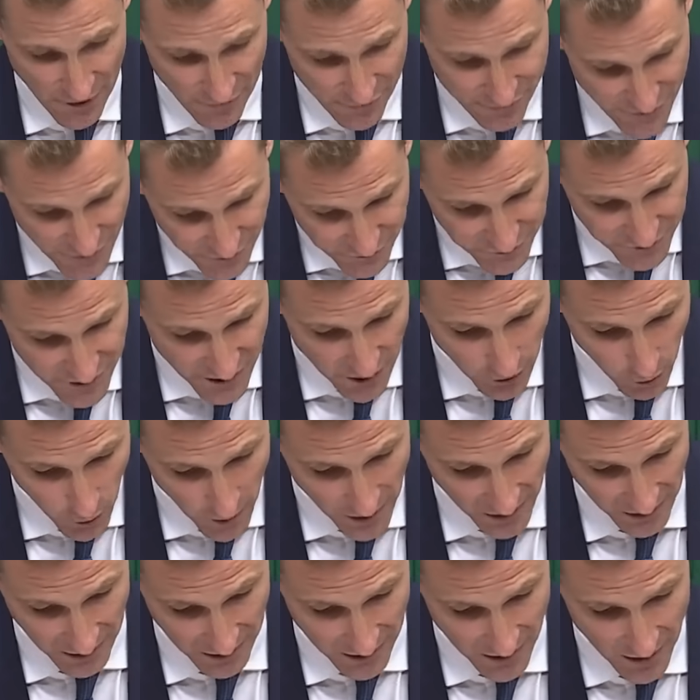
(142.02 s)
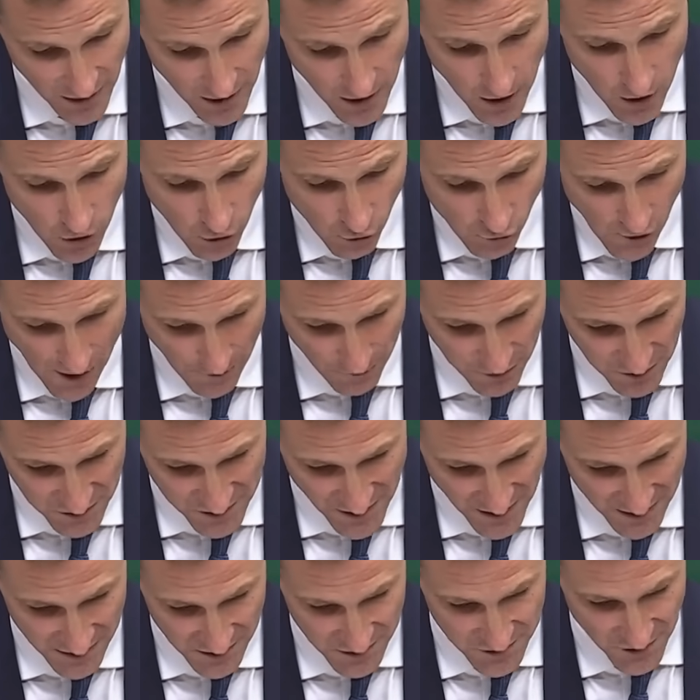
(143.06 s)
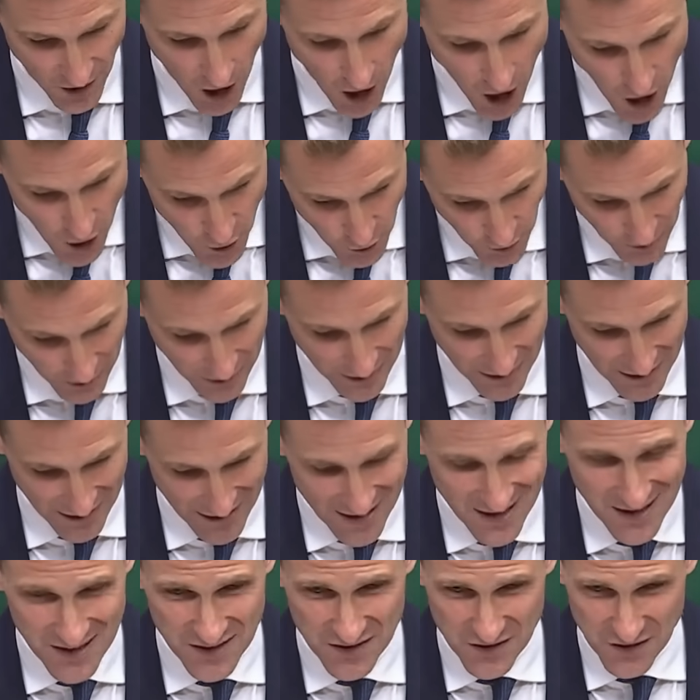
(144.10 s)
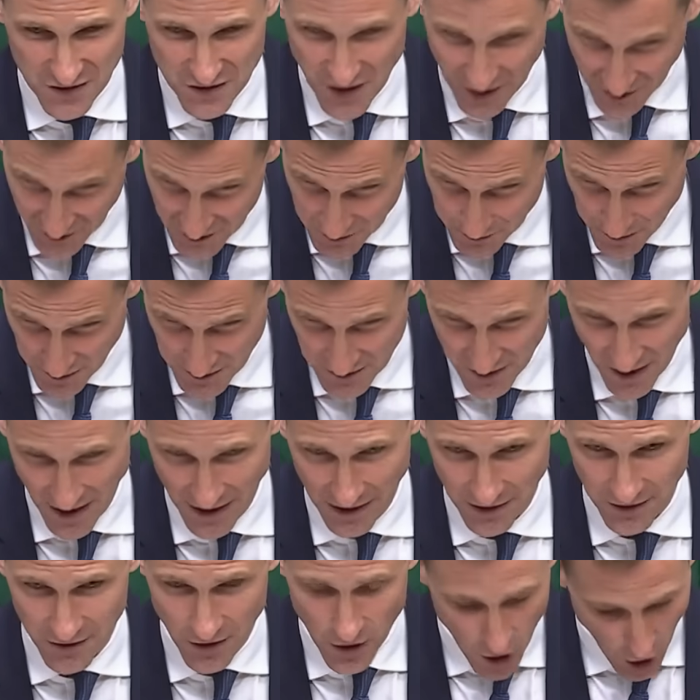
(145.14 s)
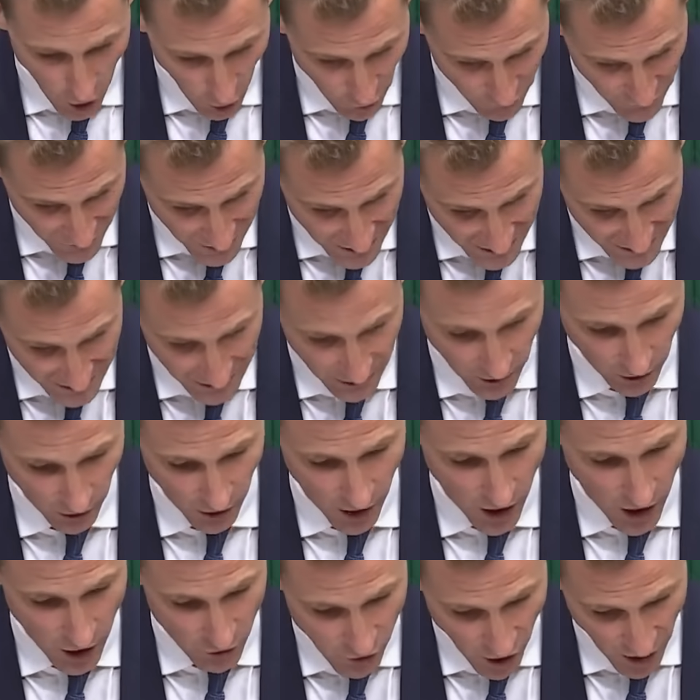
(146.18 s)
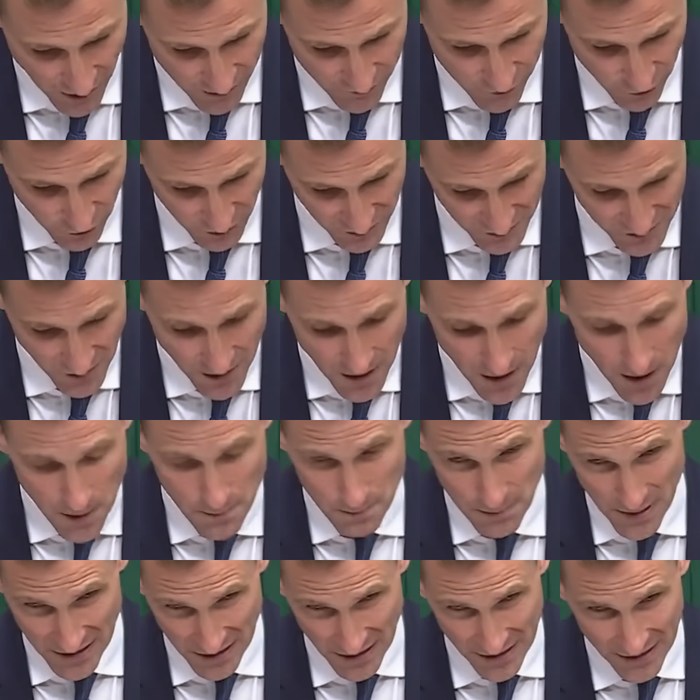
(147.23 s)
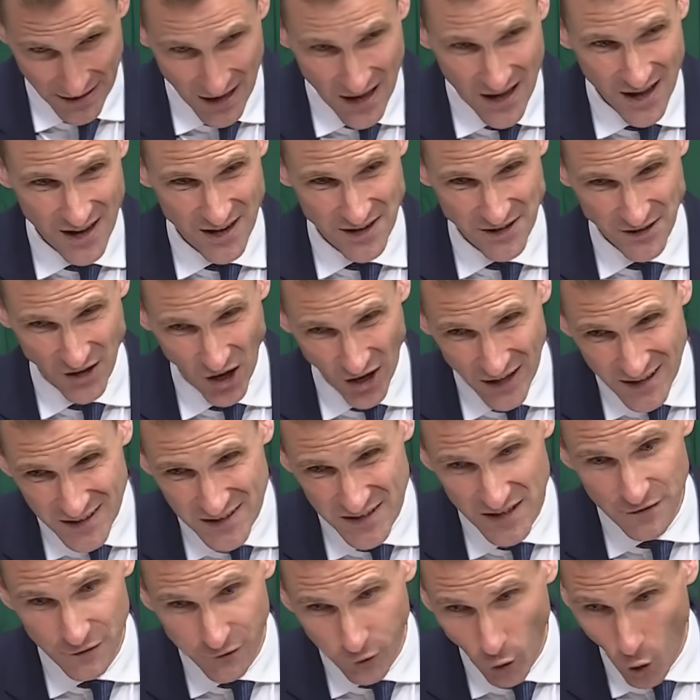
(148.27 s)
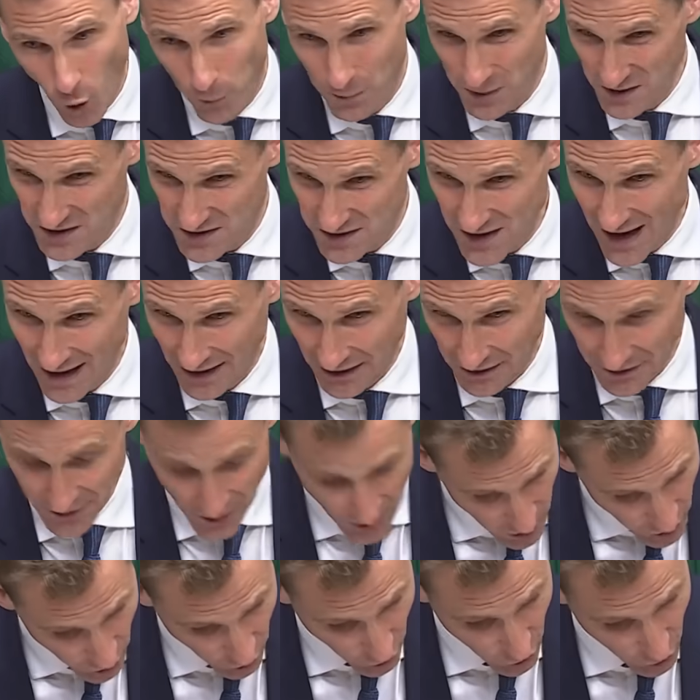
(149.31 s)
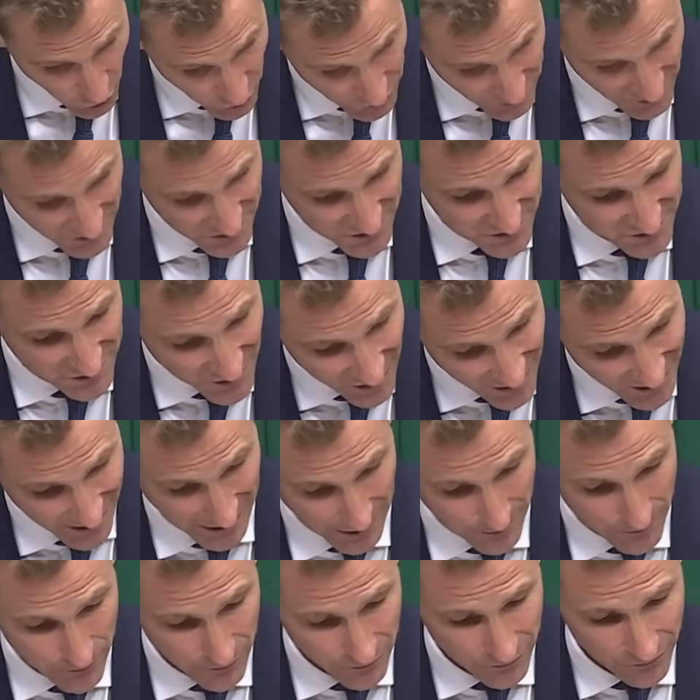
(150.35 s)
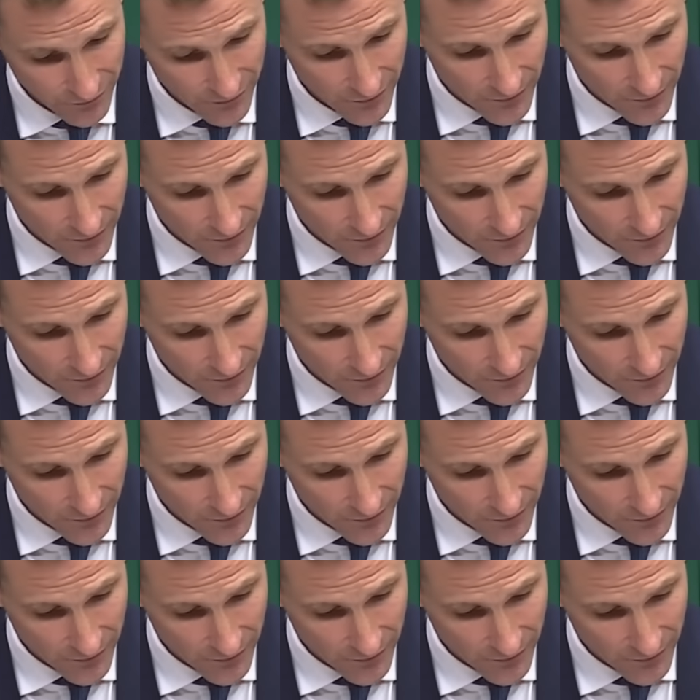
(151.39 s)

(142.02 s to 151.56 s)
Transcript: Now, 50 a week represents only 6% of illegal arrivals, meaning 94% could stay.